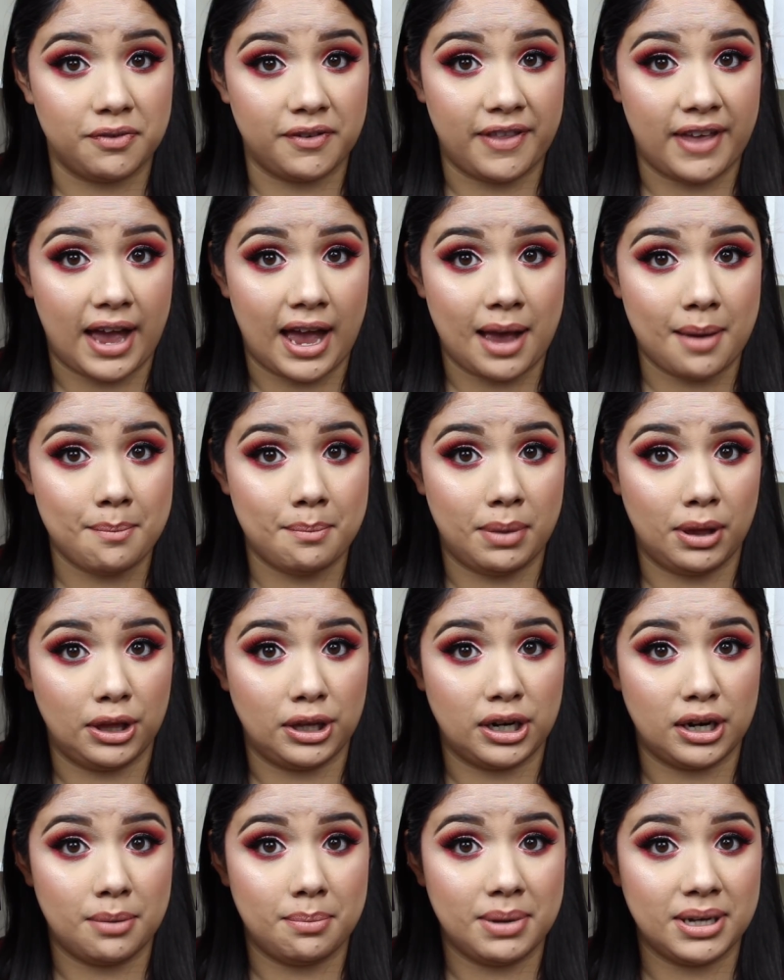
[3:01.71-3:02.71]
for that,
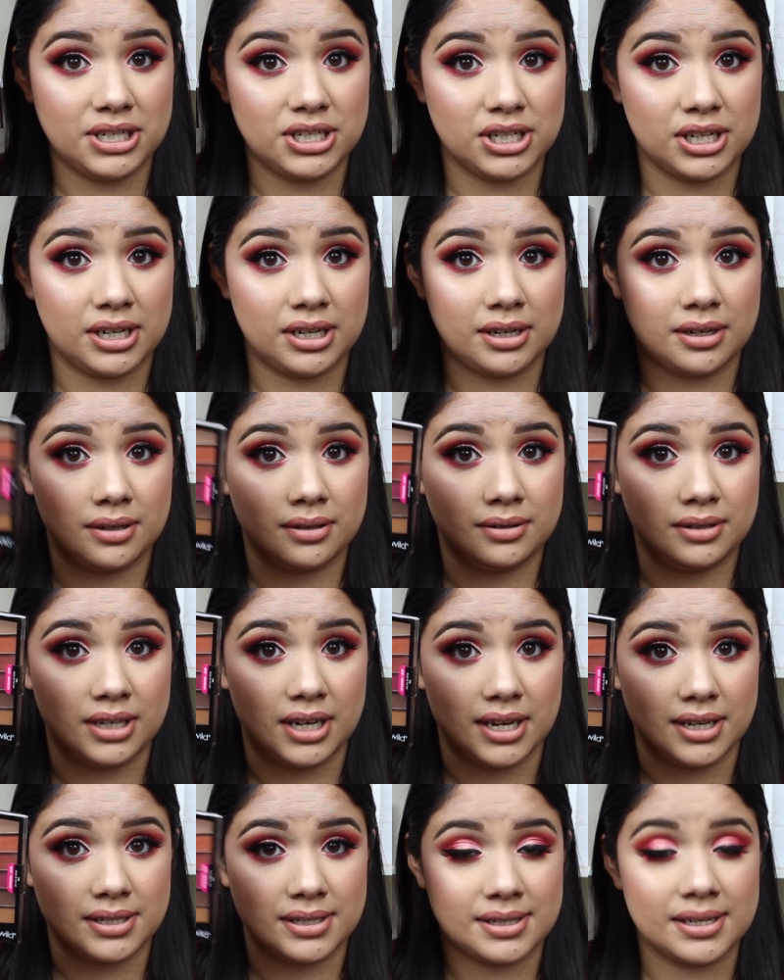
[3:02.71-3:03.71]
balling on a budget,
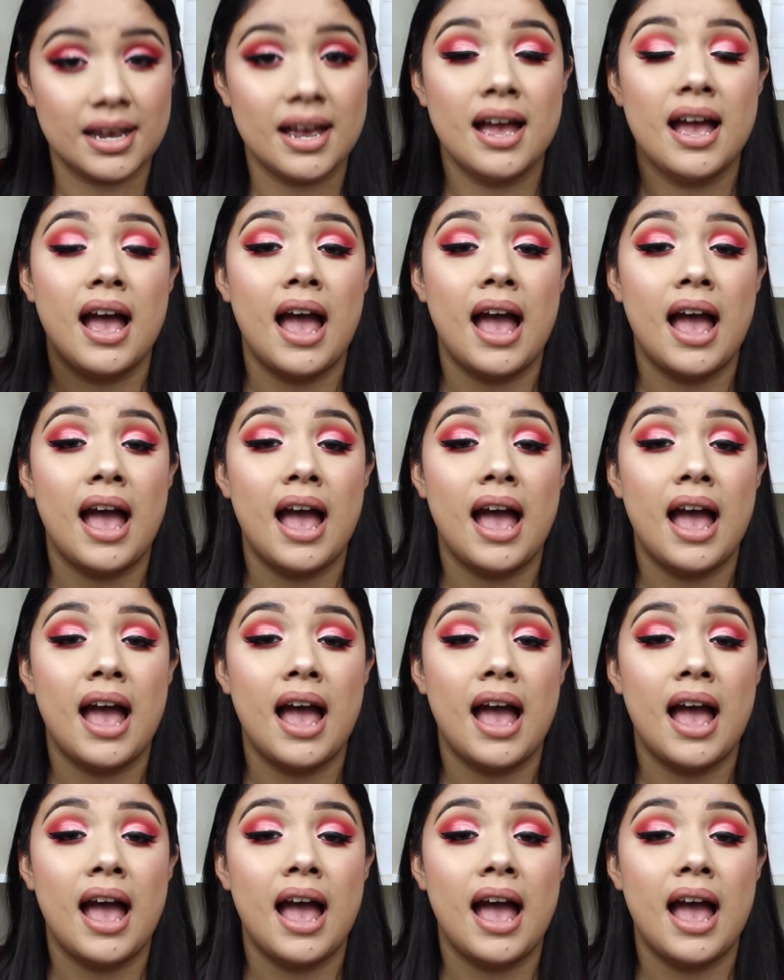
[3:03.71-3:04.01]
yes.